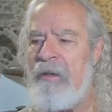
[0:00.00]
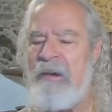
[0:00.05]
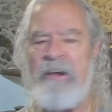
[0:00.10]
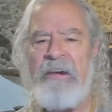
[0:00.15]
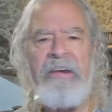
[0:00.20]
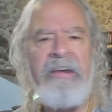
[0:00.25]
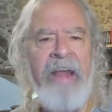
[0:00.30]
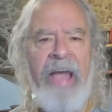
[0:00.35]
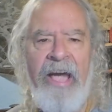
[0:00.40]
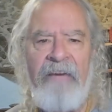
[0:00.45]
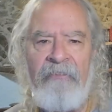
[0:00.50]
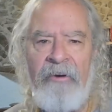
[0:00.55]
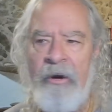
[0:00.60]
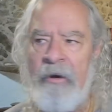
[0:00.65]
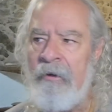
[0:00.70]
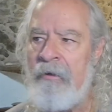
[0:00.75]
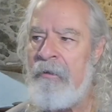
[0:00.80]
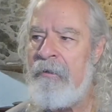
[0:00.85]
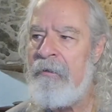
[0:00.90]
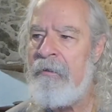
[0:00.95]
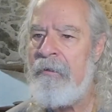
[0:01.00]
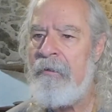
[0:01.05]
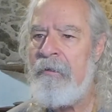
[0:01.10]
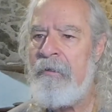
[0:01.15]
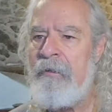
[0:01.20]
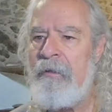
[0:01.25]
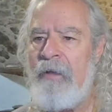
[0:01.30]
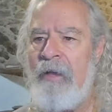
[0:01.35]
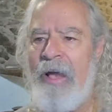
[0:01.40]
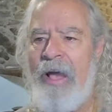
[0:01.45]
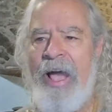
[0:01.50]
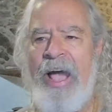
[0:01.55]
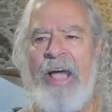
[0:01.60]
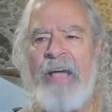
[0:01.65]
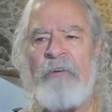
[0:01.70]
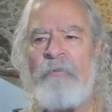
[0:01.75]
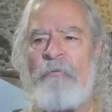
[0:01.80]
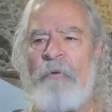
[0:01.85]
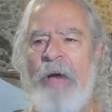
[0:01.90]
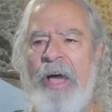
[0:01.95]
Never!
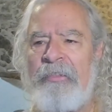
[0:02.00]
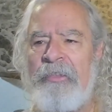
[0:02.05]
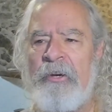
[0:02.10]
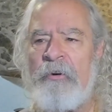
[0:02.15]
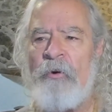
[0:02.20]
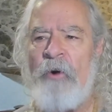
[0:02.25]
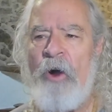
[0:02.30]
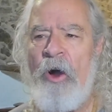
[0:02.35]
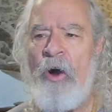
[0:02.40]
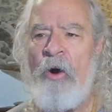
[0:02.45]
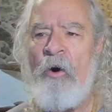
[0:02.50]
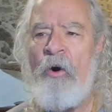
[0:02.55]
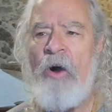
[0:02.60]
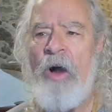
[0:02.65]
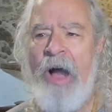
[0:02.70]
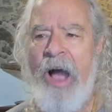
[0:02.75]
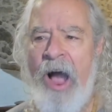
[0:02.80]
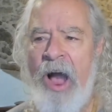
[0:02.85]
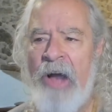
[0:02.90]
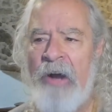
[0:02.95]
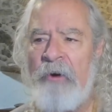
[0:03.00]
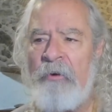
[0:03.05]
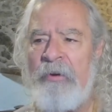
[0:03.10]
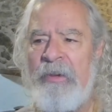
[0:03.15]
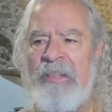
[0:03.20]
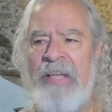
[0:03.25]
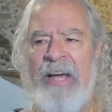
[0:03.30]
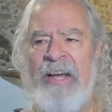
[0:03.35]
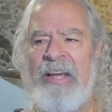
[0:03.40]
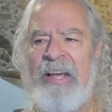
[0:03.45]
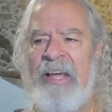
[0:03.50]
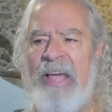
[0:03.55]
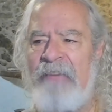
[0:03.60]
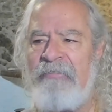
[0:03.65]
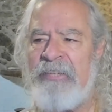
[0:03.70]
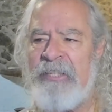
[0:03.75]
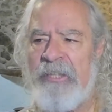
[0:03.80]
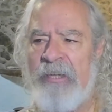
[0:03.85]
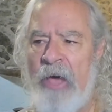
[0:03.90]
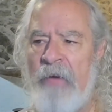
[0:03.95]
I'd rather go hungry than
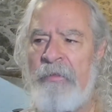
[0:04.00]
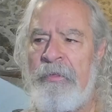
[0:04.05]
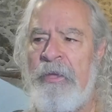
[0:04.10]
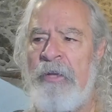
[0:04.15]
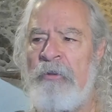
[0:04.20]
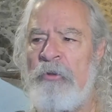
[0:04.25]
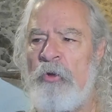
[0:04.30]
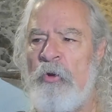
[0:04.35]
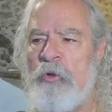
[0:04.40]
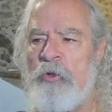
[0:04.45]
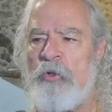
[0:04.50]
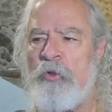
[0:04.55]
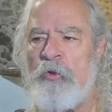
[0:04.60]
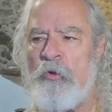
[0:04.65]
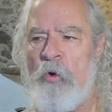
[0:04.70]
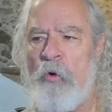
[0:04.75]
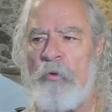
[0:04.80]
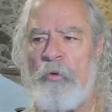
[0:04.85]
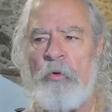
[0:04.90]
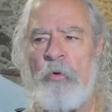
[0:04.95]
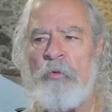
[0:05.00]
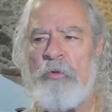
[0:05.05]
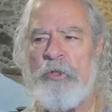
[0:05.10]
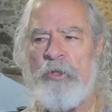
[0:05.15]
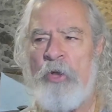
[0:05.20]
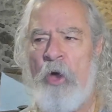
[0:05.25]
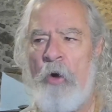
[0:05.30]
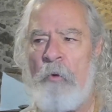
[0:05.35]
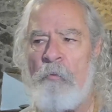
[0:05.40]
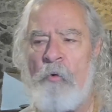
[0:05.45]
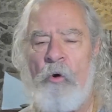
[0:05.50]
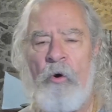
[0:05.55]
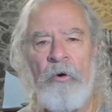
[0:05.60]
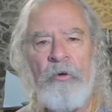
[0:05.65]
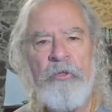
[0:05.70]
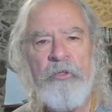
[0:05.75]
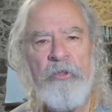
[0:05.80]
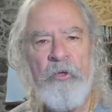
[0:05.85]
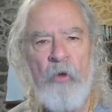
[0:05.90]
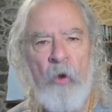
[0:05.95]
give something to
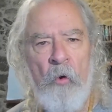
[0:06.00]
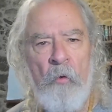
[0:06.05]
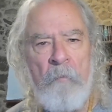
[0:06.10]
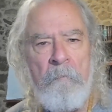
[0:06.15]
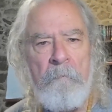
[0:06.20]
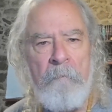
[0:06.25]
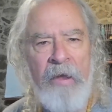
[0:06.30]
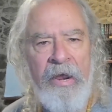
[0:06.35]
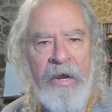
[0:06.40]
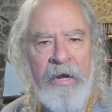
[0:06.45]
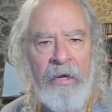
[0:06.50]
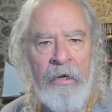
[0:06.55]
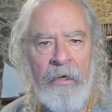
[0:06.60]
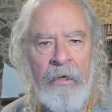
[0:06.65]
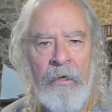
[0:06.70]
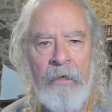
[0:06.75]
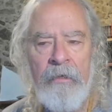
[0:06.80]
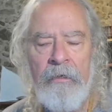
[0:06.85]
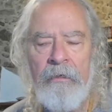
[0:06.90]
someone so mean.